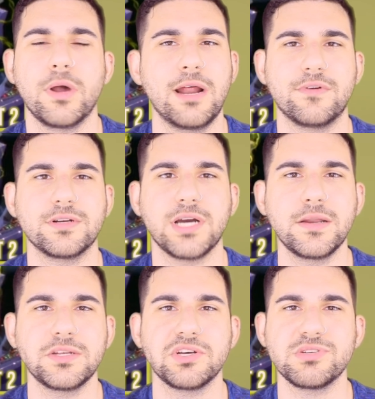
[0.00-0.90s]
Whatever,
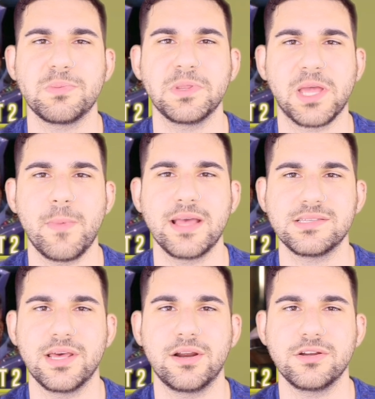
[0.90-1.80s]
Tanya shows up in the command
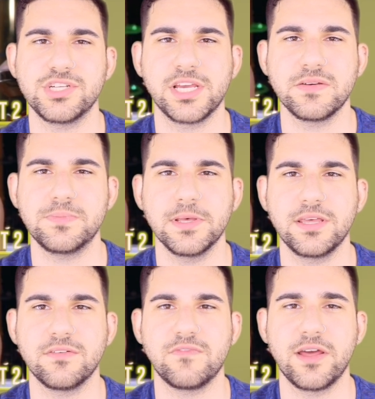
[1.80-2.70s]
center and she gives
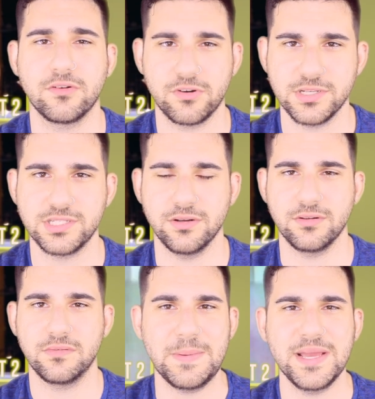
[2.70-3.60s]
Billy the final
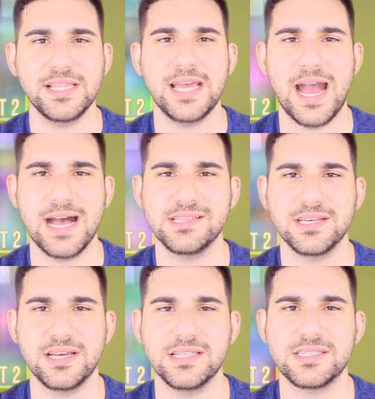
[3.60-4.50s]
crystal. He immediately adds
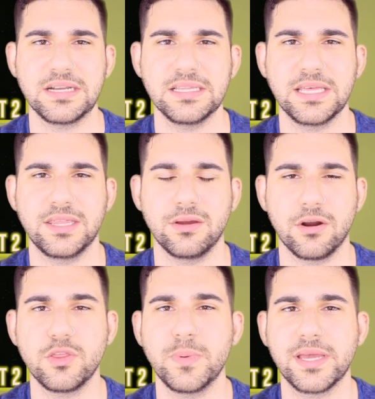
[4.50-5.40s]
it and suddenly the
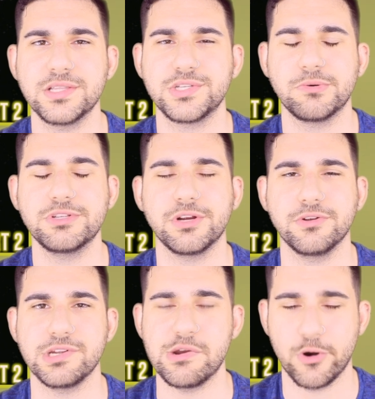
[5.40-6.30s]
earth begins to
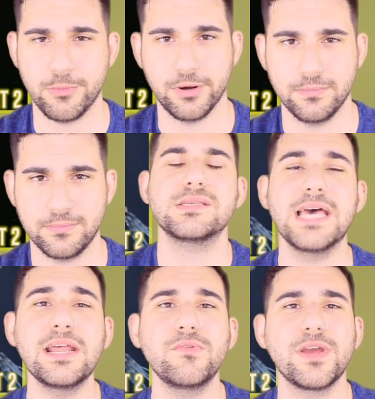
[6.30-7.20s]
return to normal.
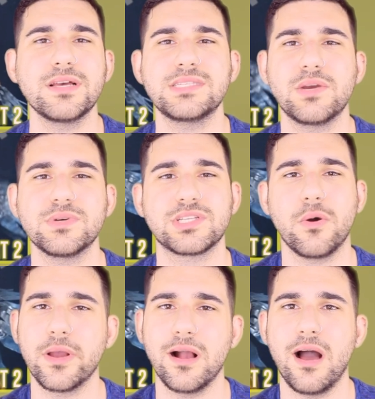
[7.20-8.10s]
Zedd and Rita see what's
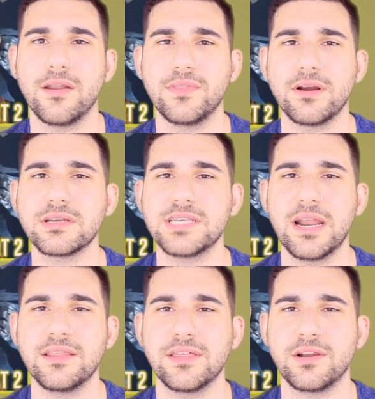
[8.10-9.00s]
going on and they're
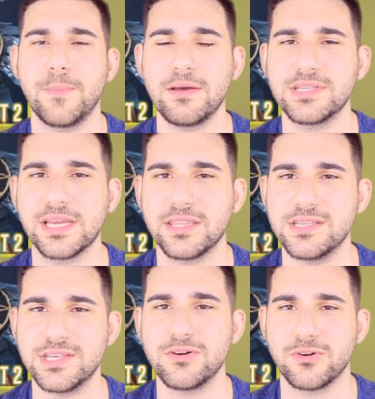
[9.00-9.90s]
excited that they're about to get the
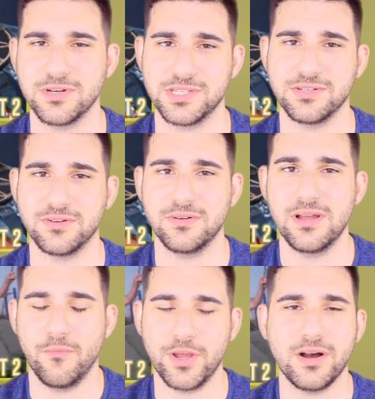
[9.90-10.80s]
Zeo crystal.
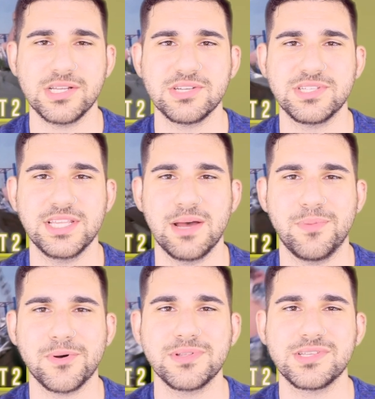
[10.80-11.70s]
And we also see that
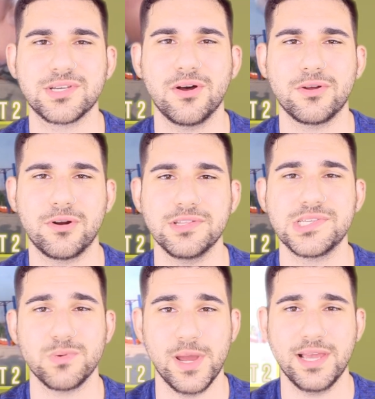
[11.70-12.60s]
Bulk and Skull are on
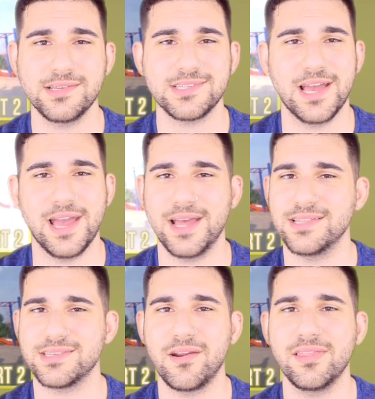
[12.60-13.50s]
swings
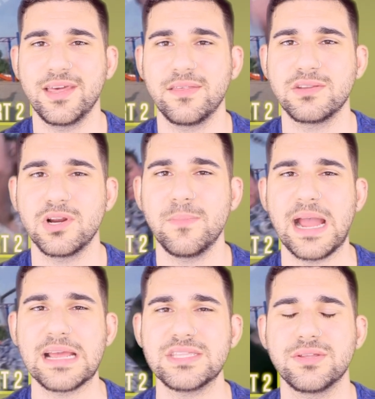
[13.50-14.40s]
and suddenly they turn
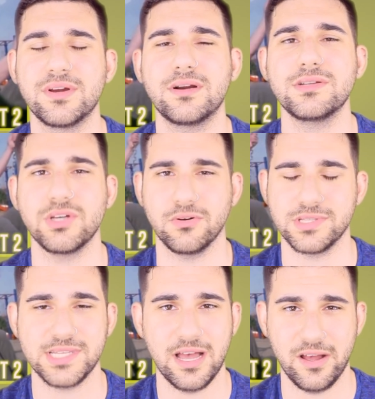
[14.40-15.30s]
back into their
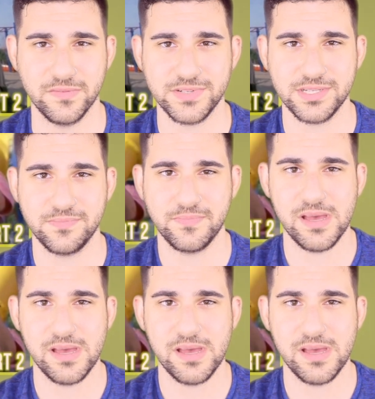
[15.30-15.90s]
adult selves.